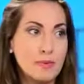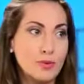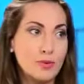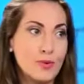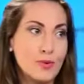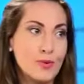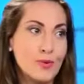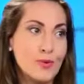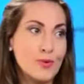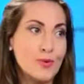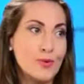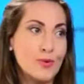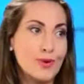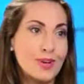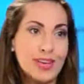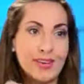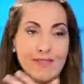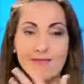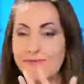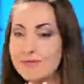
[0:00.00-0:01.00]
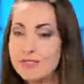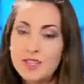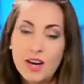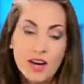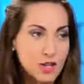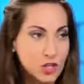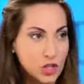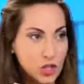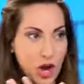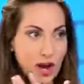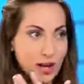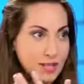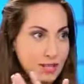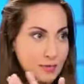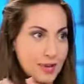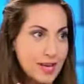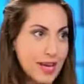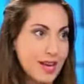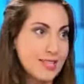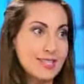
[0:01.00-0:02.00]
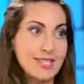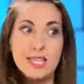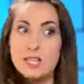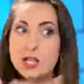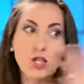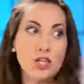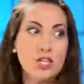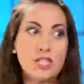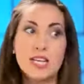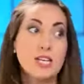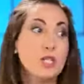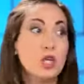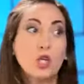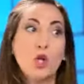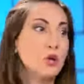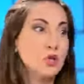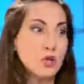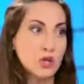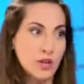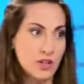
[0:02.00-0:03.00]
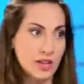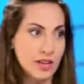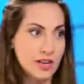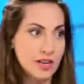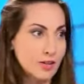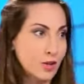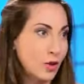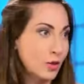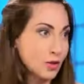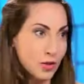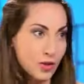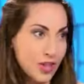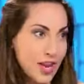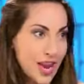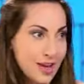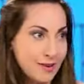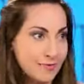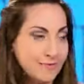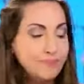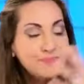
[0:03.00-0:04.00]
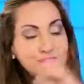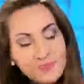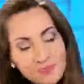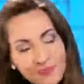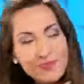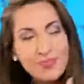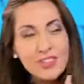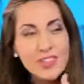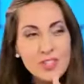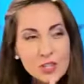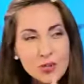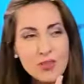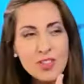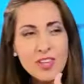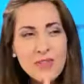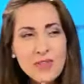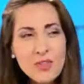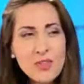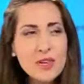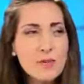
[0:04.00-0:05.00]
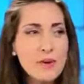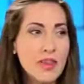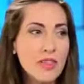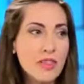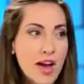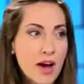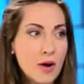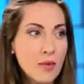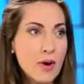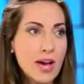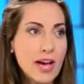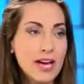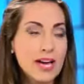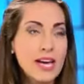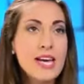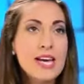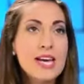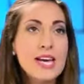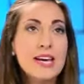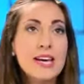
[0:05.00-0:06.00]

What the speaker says: able to dunk shots because he just is closer to the net. I think if you think about it that way,